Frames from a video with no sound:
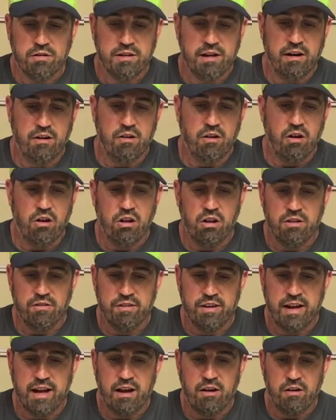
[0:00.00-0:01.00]
tear all of
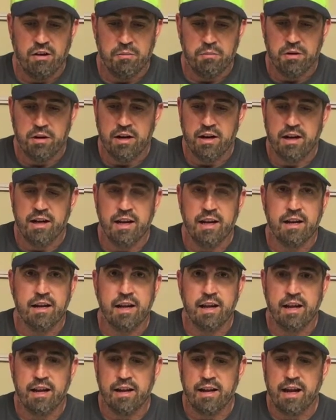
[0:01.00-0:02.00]
it out and put it in,
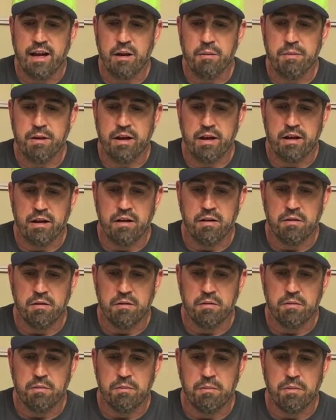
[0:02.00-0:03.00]
and that'll be
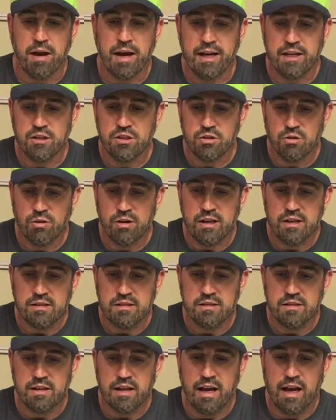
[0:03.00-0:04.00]
my
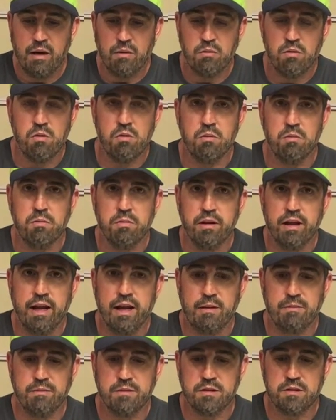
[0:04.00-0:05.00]
choice. I won't
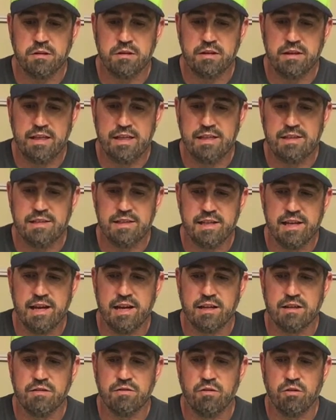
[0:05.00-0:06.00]
blame
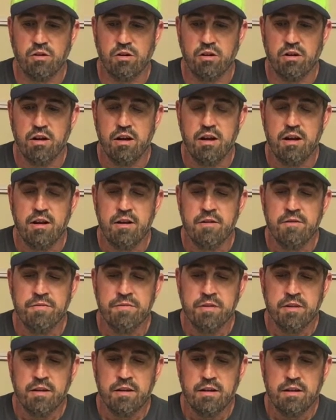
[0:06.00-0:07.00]
ECX for,
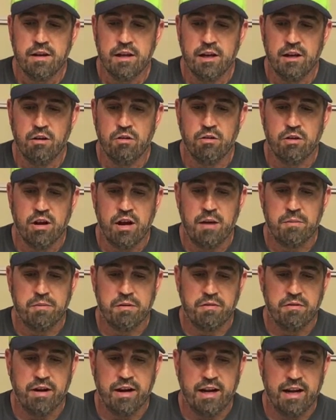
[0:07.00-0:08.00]
not
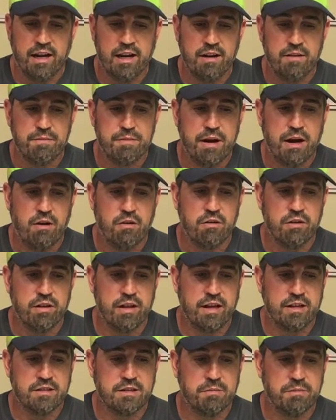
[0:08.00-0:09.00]
providing enough power.
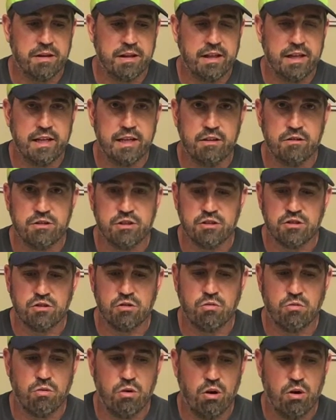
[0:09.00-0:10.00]
That's something that he'll
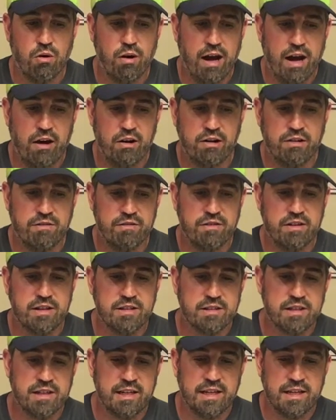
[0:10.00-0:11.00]
just grow out of
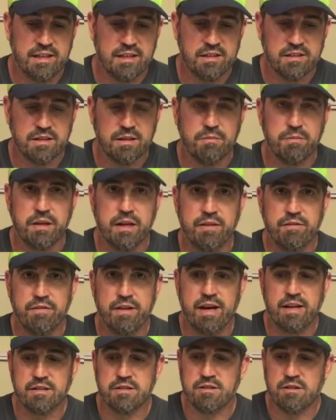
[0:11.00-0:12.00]
this and into something
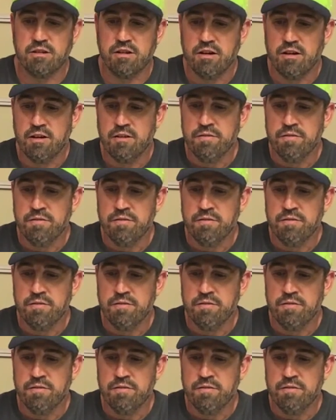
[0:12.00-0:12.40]
faster.